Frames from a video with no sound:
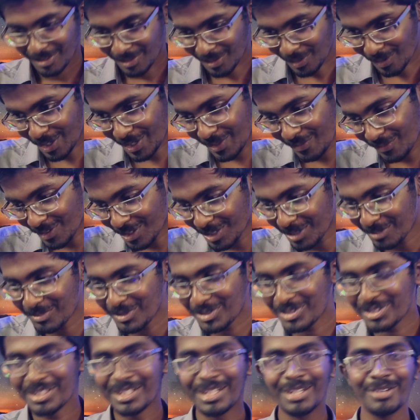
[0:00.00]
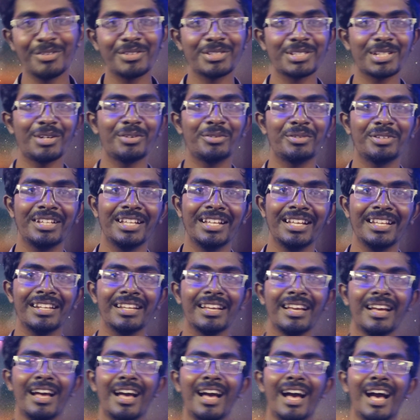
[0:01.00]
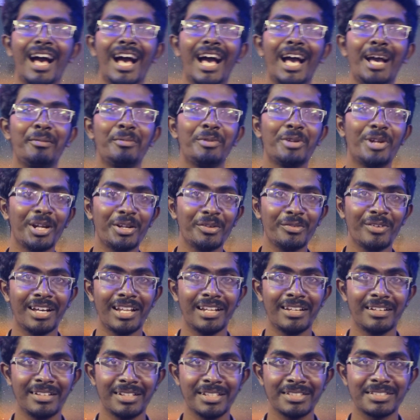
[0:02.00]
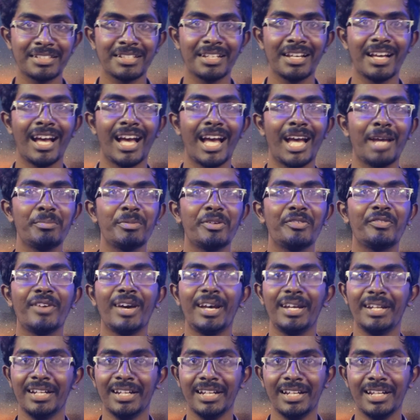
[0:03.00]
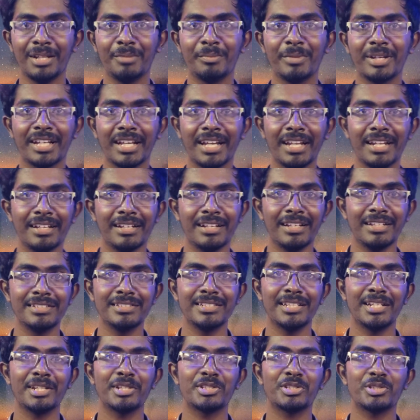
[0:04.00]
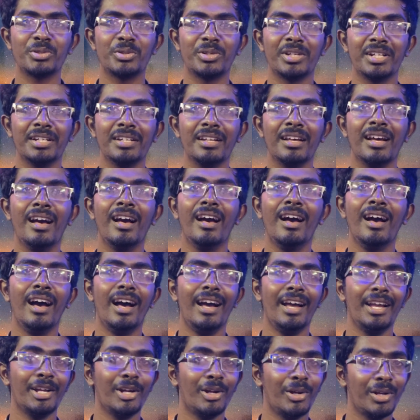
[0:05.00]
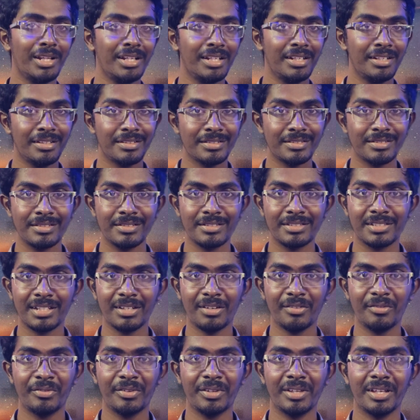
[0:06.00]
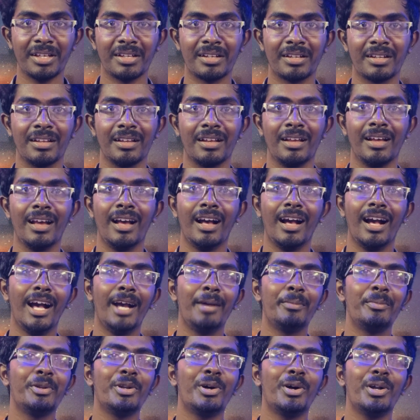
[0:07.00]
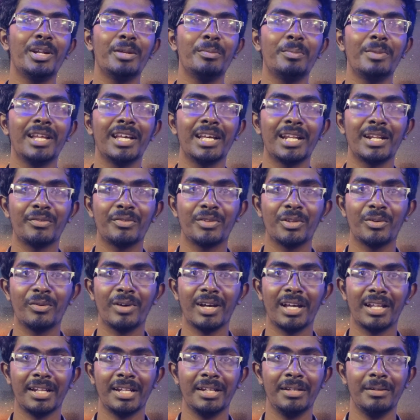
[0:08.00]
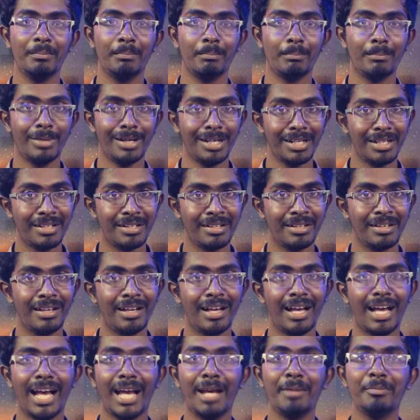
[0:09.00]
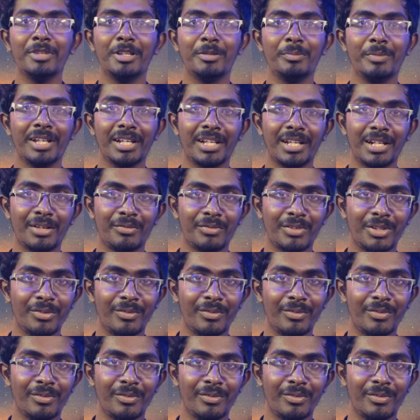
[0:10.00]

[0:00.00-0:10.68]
sorry for the music lovers out there. I am not a violinist. I am a final year mechanical engineering student. I got an interesting stuff here. I am not a player of the violin, but I am the maker of the